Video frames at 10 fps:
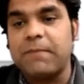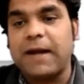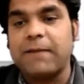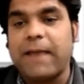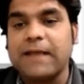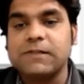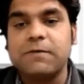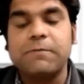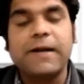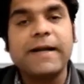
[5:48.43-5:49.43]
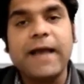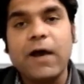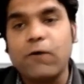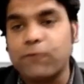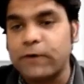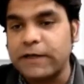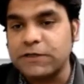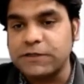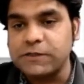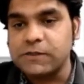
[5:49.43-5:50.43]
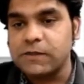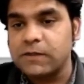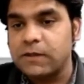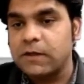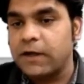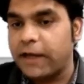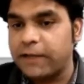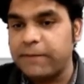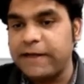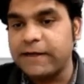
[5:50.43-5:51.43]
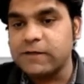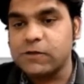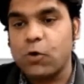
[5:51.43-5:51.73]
and maximum radii of rotations in meters.